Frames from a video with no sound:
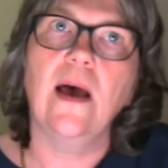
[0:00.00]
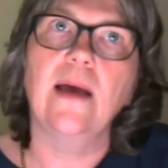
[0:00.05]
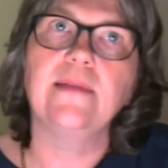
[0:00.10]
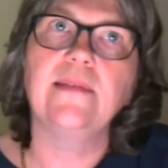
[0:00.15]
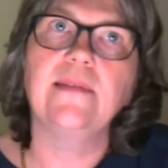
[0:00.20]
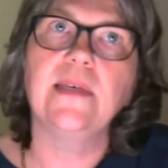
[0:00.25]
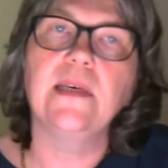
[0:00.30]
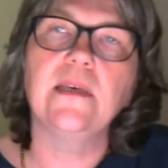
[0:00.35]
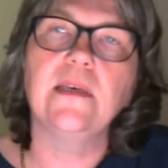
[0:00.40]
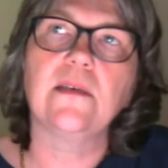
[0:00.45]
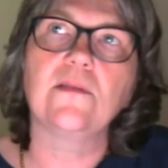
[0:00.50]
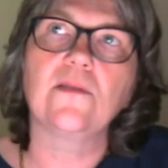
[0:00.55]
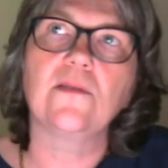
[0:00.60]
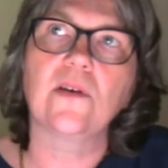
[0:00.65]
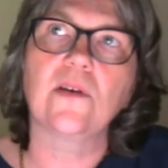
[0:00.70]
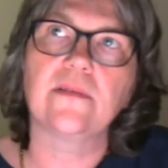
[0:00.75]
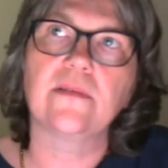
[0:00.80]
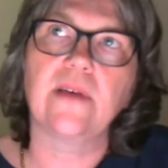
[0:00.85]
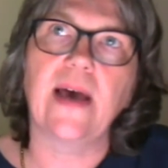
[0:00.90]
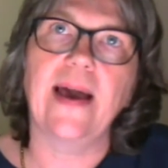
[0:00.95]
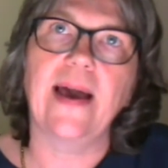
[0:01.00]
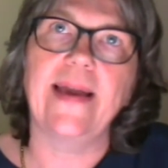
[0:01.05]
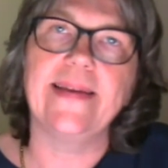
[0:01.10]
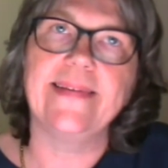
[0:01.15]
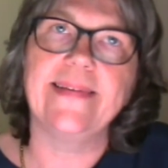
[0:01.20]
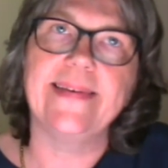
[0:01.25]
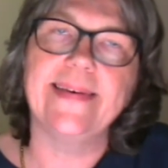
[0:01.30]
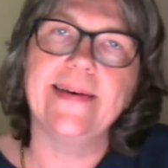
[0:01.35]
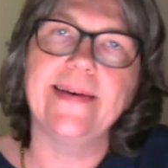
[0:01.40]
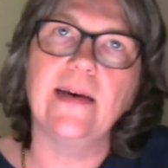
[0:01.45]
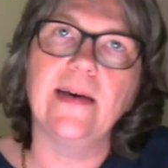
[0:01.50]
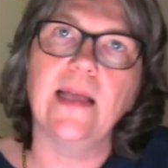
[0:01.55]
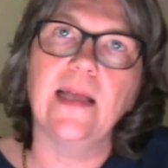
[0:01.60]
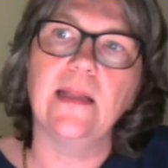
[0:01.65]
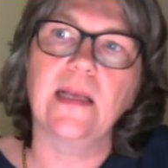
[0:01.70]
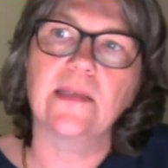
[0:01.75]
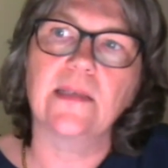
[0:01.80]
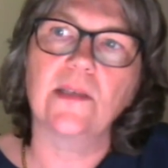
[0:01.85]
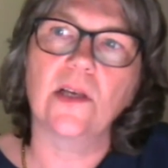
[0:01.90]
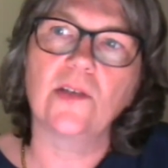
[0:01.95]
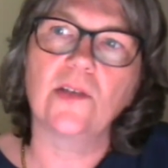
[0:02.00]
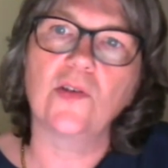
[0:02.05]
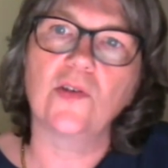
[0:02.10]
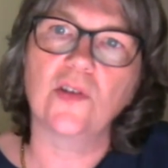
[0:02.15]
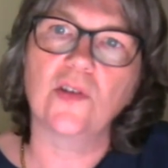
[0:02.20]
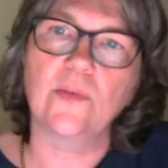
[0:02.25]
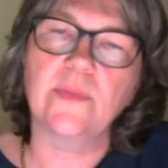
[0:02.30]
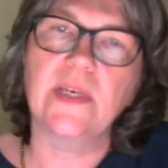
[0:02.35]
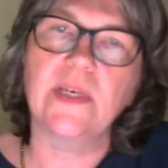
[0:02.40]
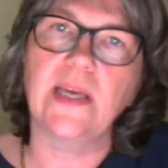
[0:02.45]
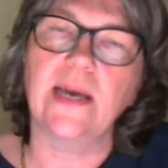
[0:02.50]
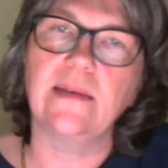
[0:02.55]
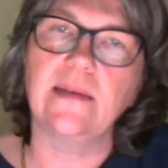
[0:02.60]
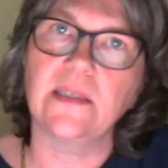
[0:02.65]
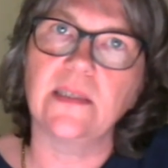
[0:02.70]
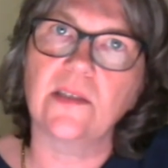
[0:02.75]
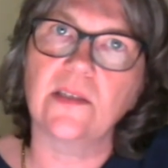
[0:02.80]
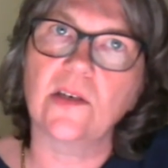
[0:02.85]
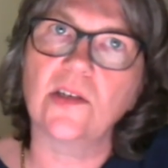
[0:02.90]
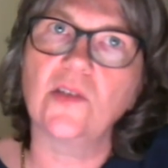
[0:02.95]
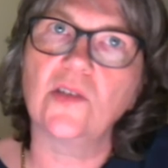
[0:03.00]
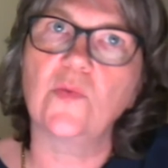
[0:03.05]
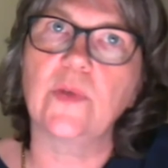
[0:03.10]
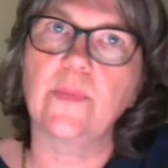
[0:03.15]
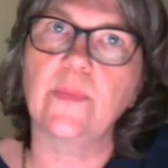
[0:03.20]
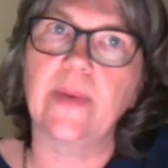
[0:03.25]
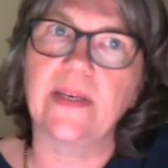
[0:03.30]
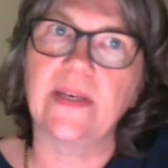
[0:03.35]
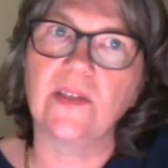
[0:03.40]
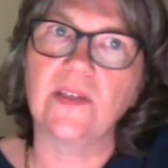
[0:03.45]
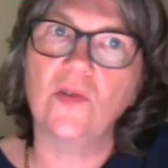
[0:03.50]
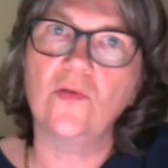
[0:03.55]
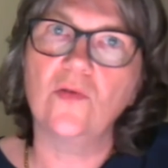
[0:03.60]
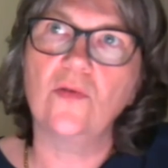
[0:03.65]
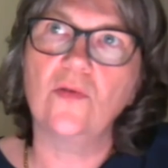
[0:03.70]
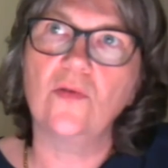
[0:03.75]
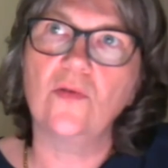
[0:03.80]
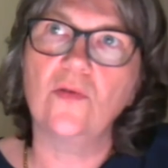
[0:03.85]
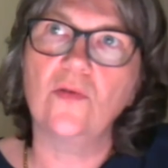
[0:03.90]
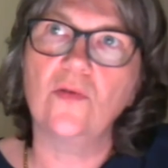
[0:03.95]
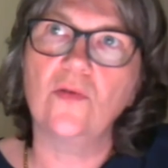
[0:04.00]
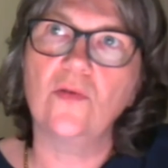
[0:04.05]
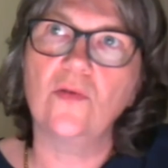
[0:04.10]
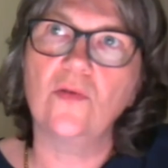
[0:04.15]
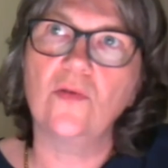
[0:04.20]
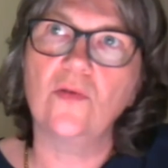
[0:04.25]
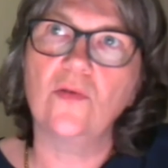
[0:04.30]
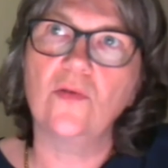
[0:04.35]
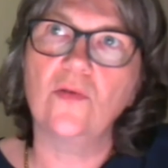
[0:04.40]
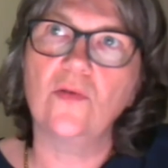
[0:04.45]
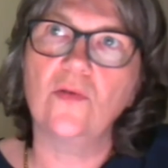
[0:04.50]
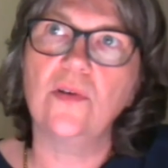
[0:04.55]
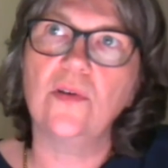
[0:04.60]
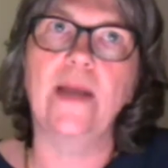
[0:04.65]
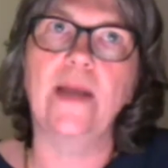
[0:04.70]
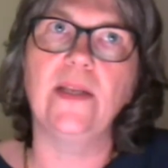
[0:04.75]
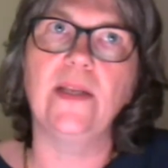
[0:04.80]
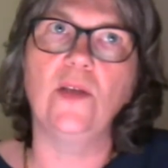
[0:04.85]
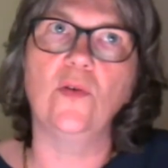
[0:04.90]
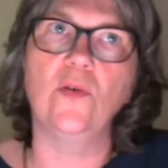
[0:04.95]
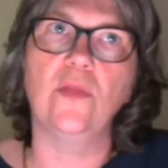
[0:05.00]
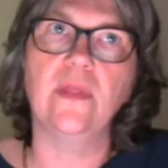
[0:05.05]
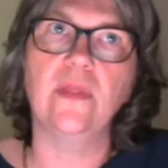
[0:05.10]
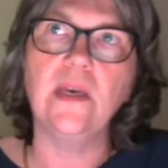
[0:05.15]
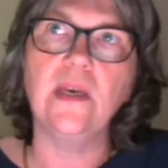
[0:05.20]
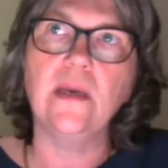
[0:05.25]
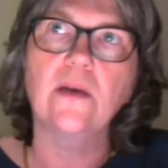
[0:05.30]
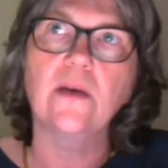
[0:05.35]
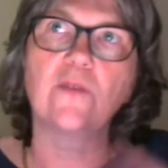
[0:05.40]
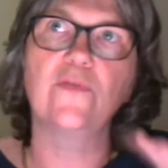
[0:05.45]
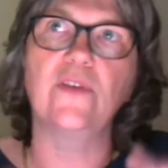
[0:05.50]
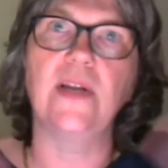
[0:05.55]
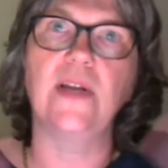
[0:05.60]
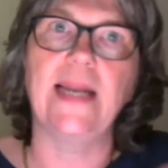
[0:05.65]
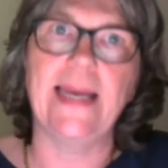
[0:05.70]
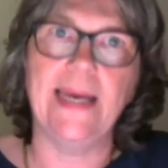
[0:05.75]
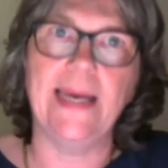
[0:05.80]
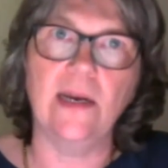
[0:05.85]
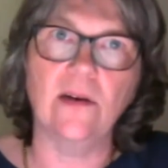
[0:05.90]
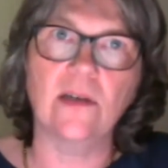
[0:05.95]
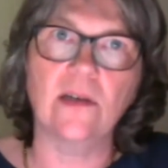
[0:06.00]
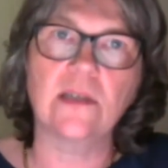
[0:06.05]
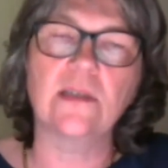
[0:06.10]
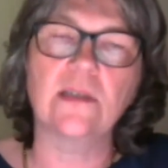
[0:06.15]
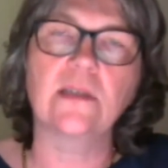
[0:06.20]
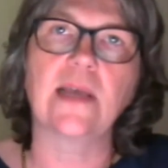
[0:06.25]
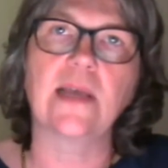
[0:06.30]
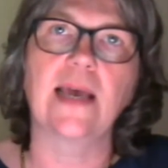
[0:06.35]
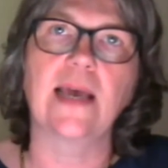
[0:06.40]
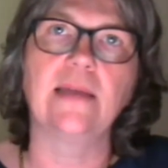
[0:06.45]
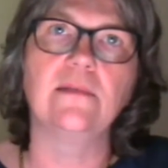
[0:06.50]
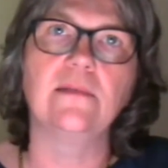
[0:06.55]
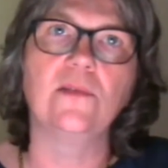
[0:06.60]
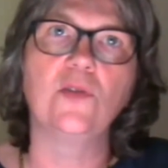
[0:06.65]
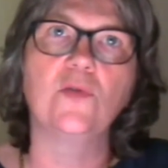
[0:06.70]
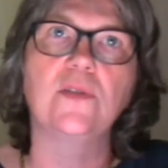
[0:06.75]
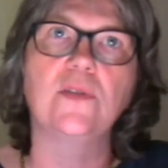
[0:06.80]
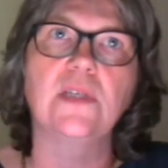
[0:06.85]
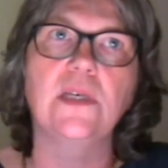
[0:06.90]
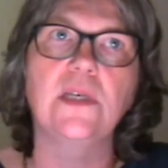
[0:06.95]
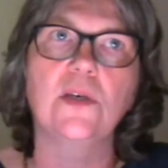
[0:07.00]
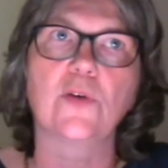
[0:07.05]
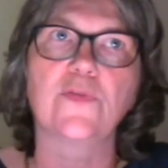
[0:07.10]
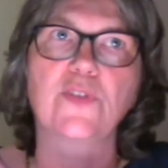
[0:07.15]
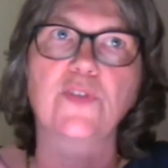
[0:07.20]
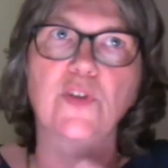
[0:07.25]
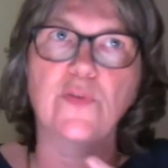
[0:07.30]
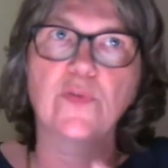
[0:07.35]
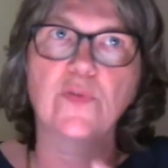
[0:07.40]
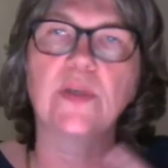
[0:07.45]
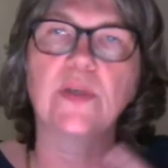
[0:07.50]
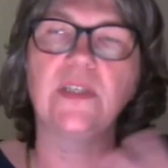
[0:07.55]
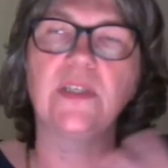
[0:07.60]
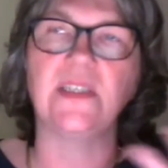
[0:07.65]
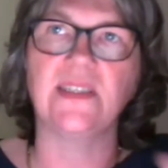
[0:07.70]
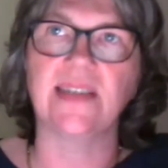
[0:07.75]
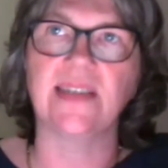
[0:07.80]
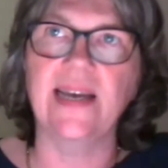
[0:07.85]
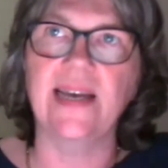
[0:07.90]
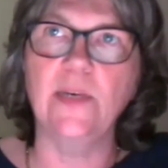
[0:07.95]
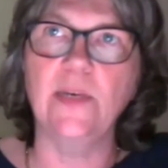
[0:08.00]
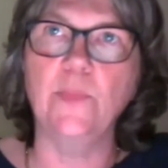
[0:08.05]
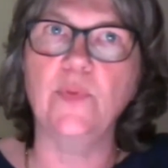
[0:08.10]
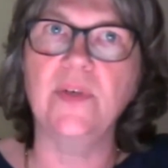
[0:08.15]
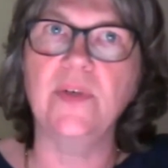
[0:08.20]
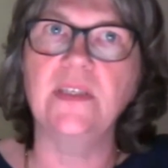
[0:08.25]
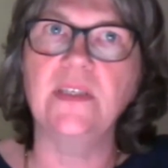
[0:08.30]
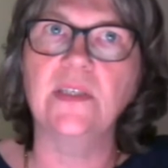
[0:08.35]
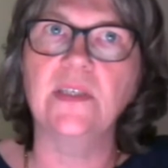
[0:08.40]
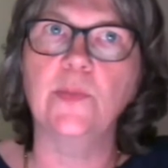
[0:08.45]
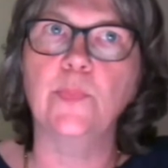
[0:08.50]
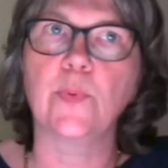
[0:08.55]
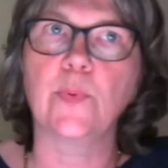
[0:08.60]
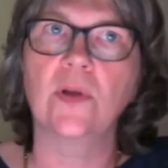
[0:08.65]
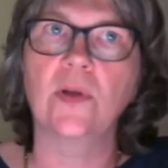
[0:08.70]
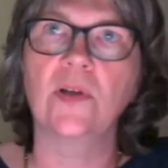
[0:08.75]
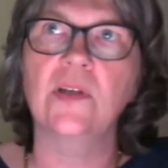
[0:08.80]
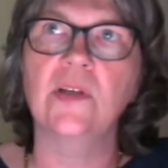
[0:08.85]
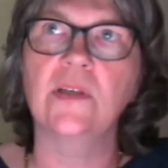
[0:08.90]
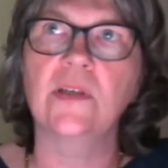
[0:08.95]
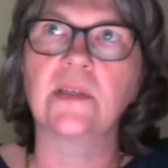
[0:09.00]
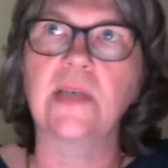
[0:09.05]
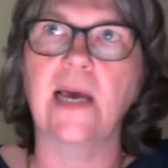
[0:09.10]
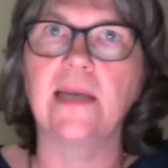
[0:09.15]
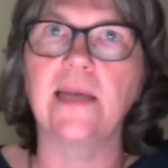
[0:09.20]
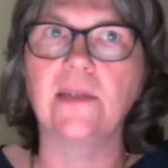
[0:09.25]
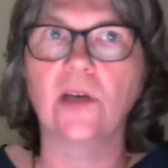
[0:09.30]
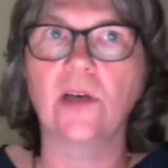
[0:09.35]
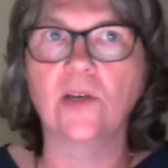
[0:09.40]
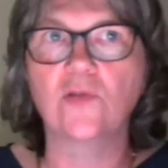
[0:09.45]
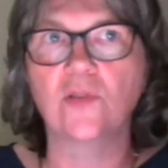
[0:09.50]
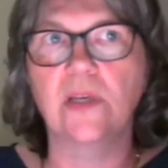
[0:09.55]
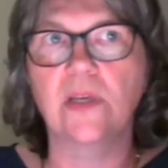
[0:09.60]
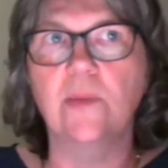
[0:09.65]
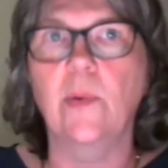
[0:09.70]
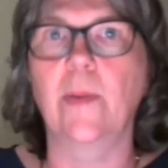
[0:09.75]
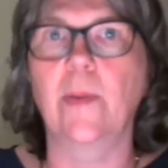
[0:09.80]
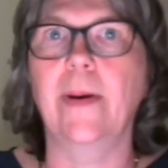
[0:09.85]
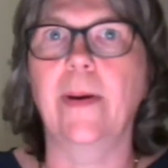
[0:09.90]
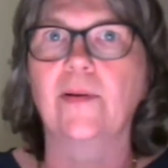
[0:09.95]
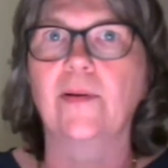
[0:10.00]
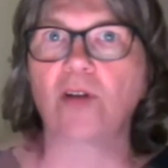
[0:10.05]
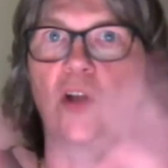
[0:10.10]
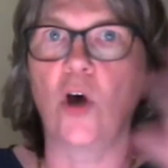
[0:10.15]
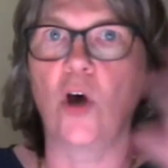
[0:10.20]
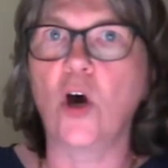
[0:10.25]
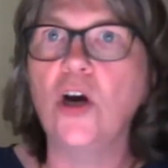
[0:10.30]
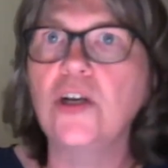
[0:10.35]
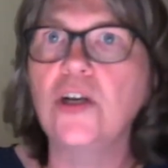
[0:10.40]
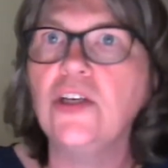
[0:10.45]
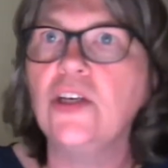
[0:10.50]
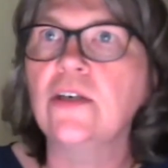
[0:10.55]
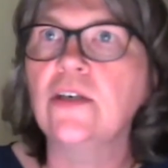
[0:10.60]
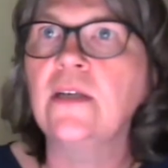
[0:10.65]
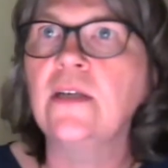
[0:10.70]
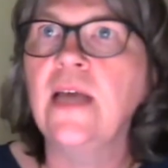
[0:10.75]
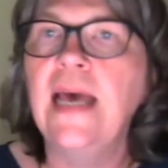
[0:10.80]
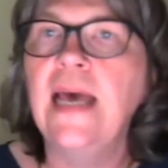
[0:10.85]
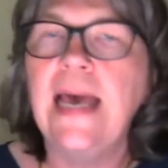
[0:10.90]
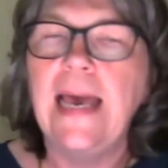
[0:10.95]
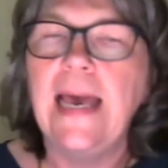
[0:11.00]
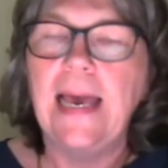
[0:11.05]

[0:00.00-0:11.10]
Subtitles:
I think the idea, and that's also something I discuss with my students, is when you think of the layers and you think of software design principles, I talk to them about an onion,